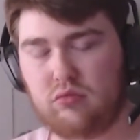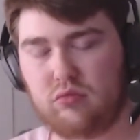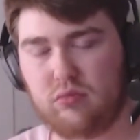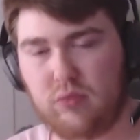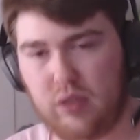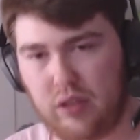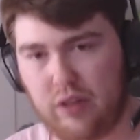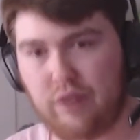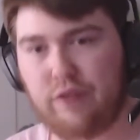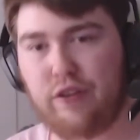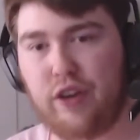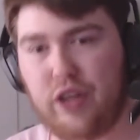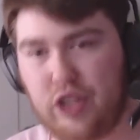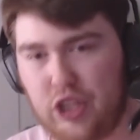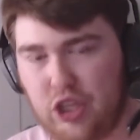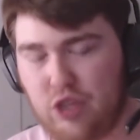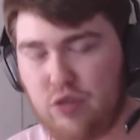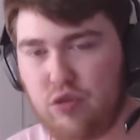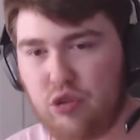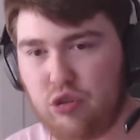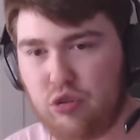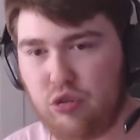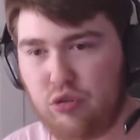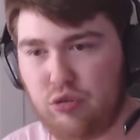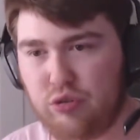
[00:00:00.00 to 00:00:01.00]
Thank you,
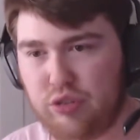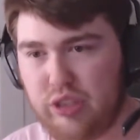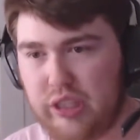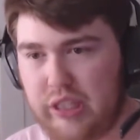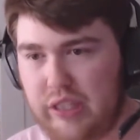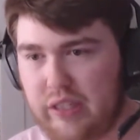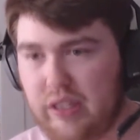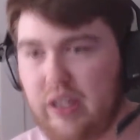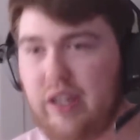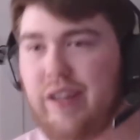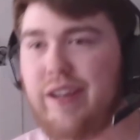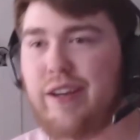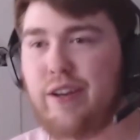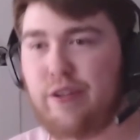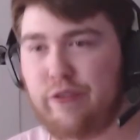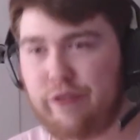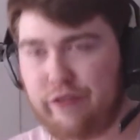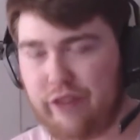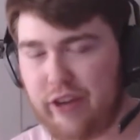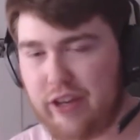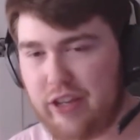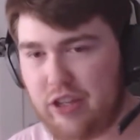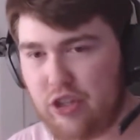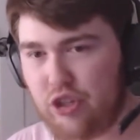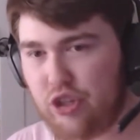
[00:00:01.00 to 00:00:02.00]
Courtney.
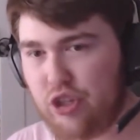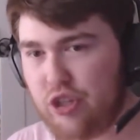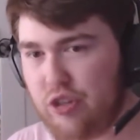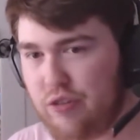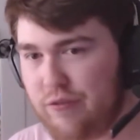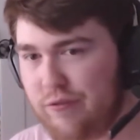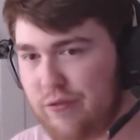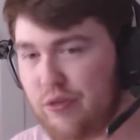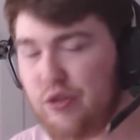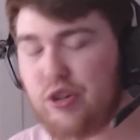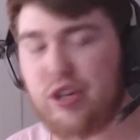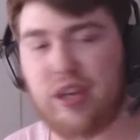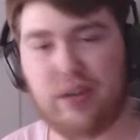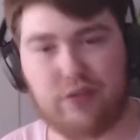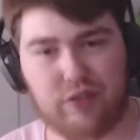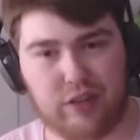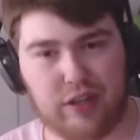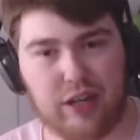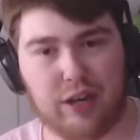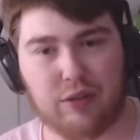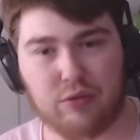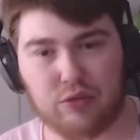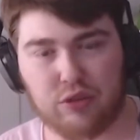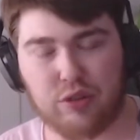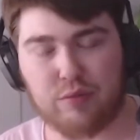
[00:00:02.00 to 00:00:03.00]
Thank you for giving
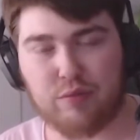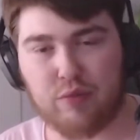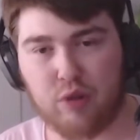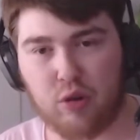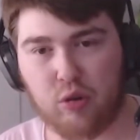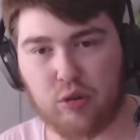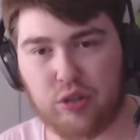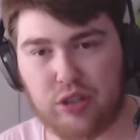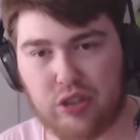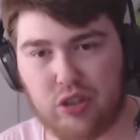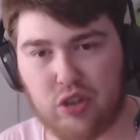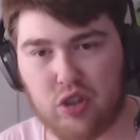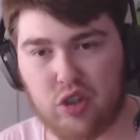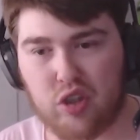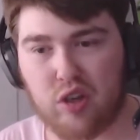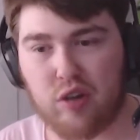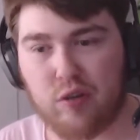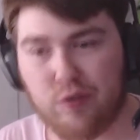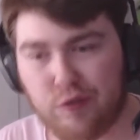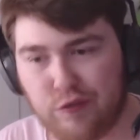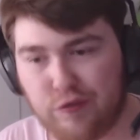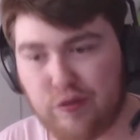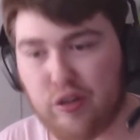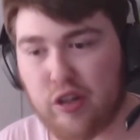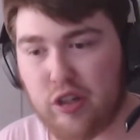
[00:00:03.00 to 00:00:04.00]
out the points so
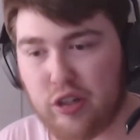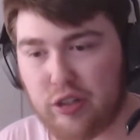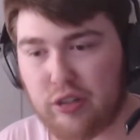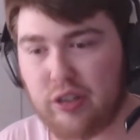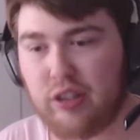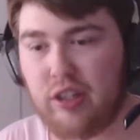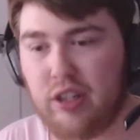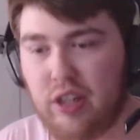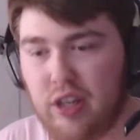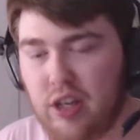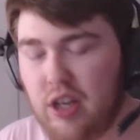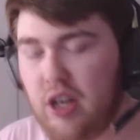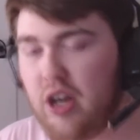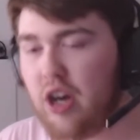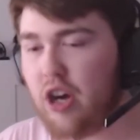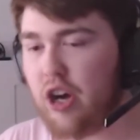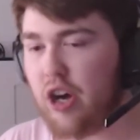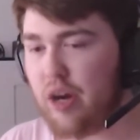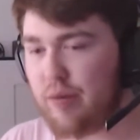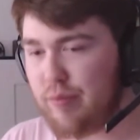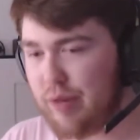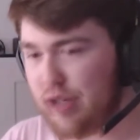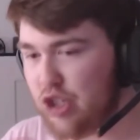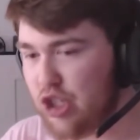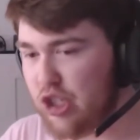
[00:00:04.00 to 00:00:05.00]
far.
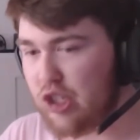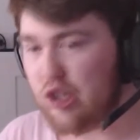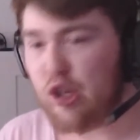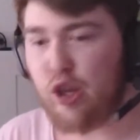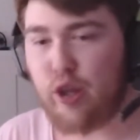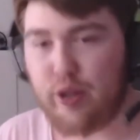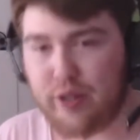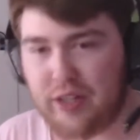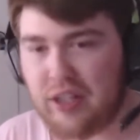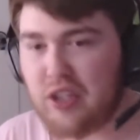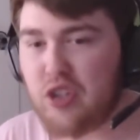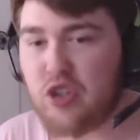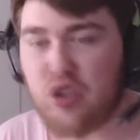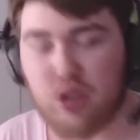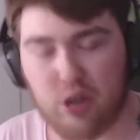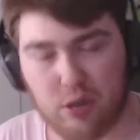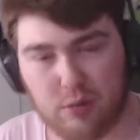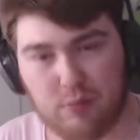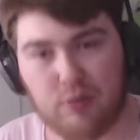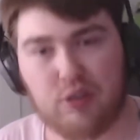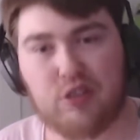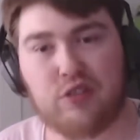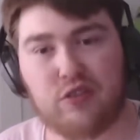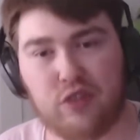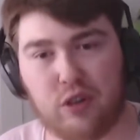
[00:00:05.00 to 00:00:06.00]
I'm actually learning so
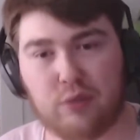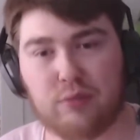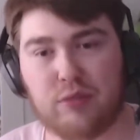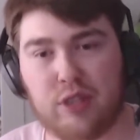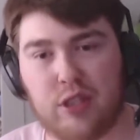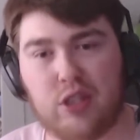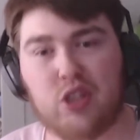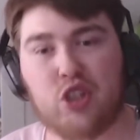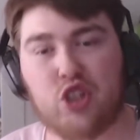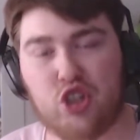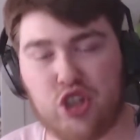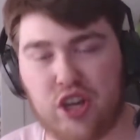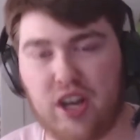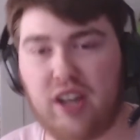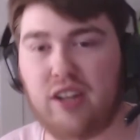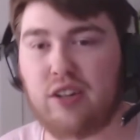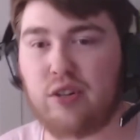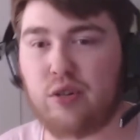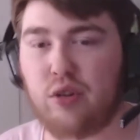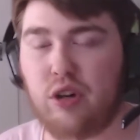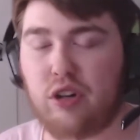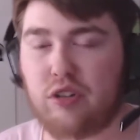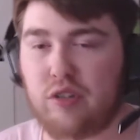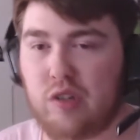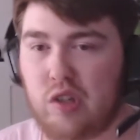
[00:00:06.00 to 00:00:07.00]
much from this
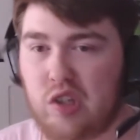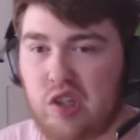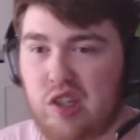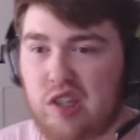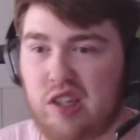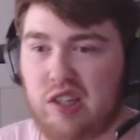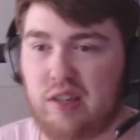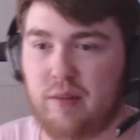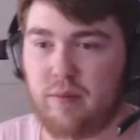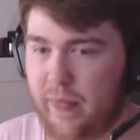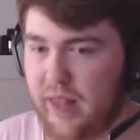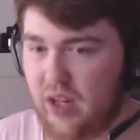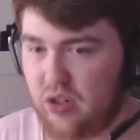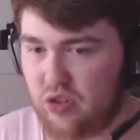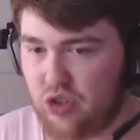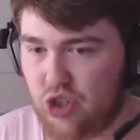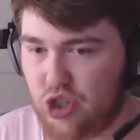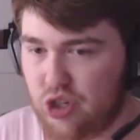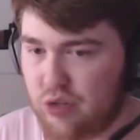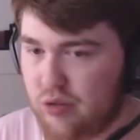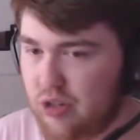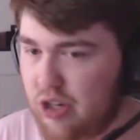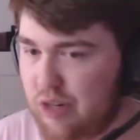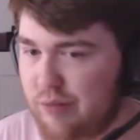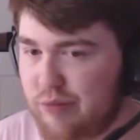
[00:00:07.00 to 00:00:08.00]
channel, honestly. Do you know
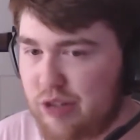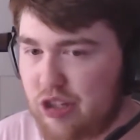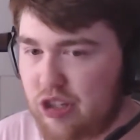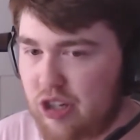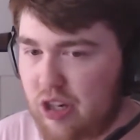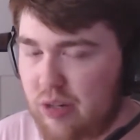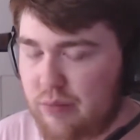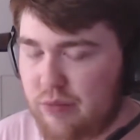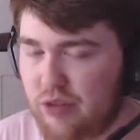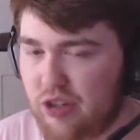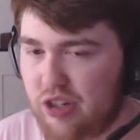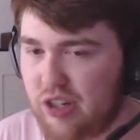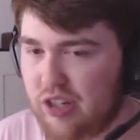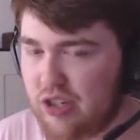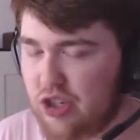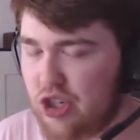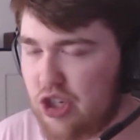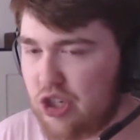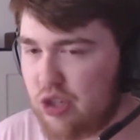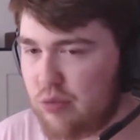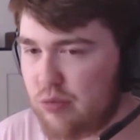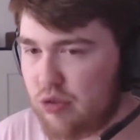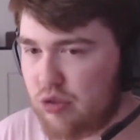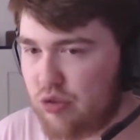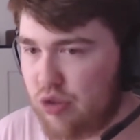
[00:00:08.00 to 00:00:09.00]
what? I'm gonna actually
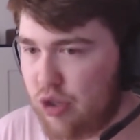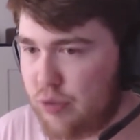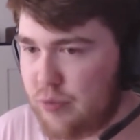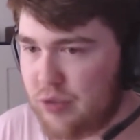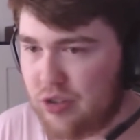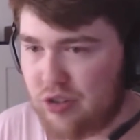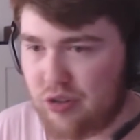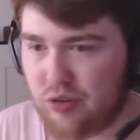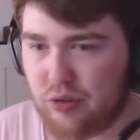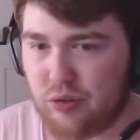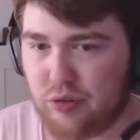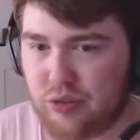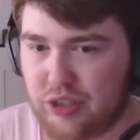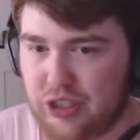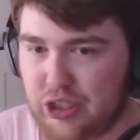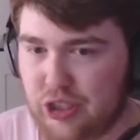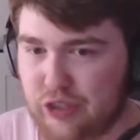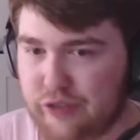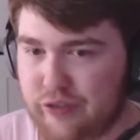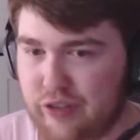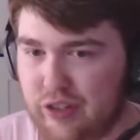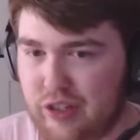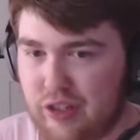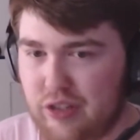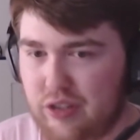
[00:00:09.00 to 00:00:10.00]
subscribe to Courtney
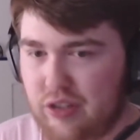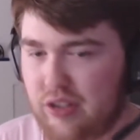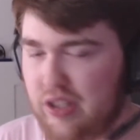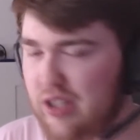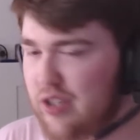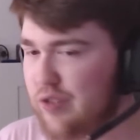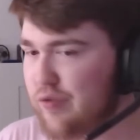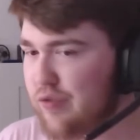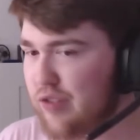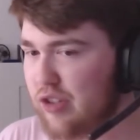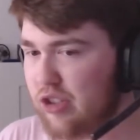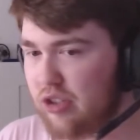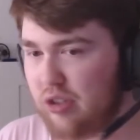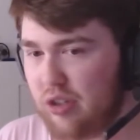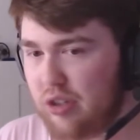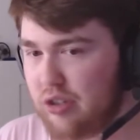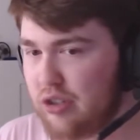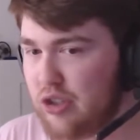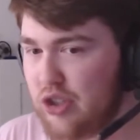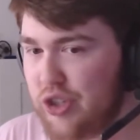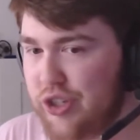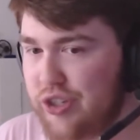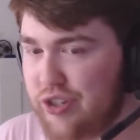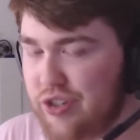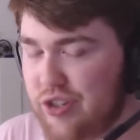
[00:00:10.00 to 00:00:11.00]
after this video,
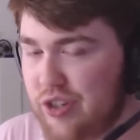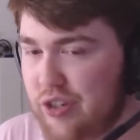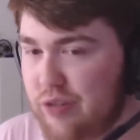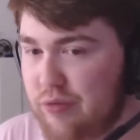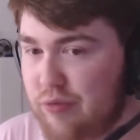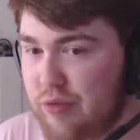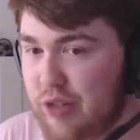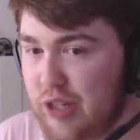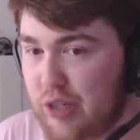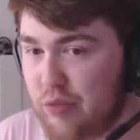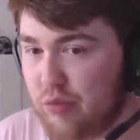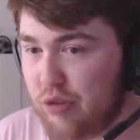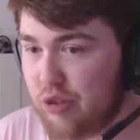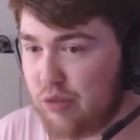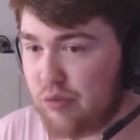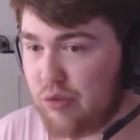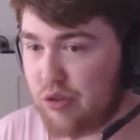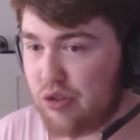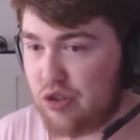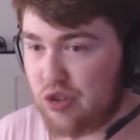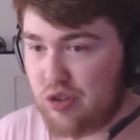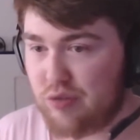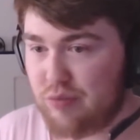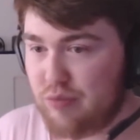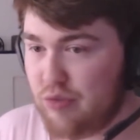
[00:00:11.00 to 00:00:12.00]
honestly, because I really want to
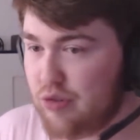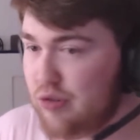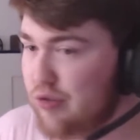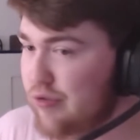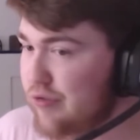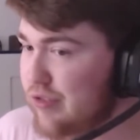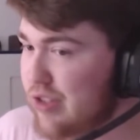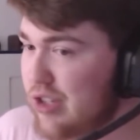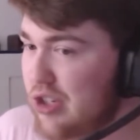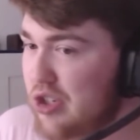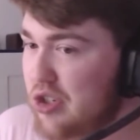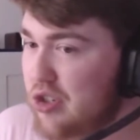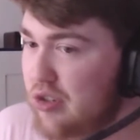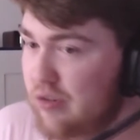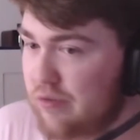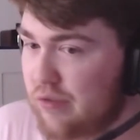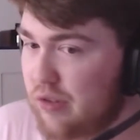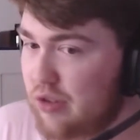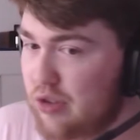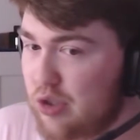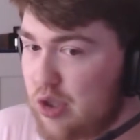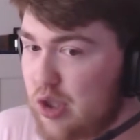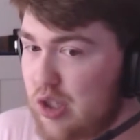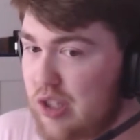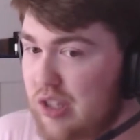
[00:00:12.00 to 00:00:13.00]
watch some more of this stuff,
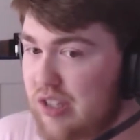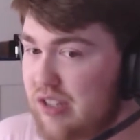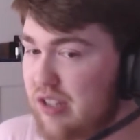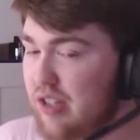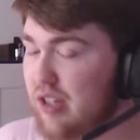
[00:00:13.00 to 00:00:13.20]
honestly.